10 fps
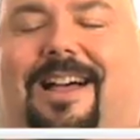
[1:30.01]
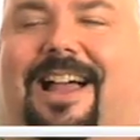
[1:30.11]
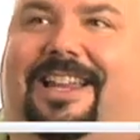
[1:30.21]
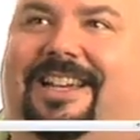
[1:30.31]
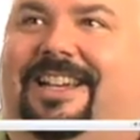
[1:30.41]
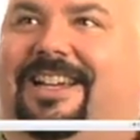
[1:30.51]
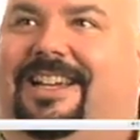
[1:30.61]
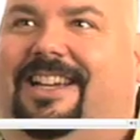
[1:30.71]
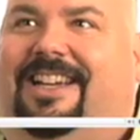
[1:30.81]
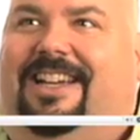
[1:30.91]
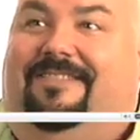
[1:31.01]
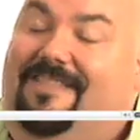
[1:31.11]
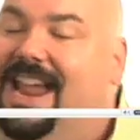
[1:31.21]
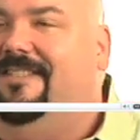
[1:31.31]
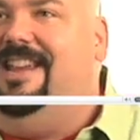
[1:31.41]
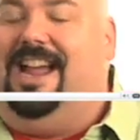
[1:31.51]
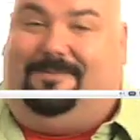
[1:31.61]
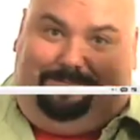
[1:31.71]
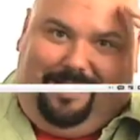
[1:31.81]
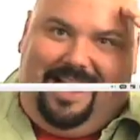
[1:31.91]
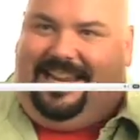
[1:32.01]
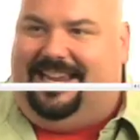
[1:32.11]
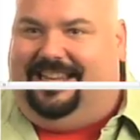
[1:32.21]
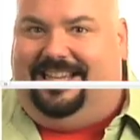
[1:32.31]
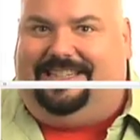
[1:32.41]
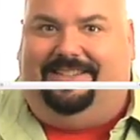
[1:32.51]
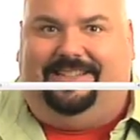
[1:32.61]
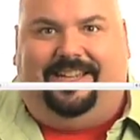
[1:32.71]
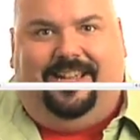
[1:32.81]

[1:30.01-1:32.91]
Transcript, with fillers: Well, maybe not putty, unless it was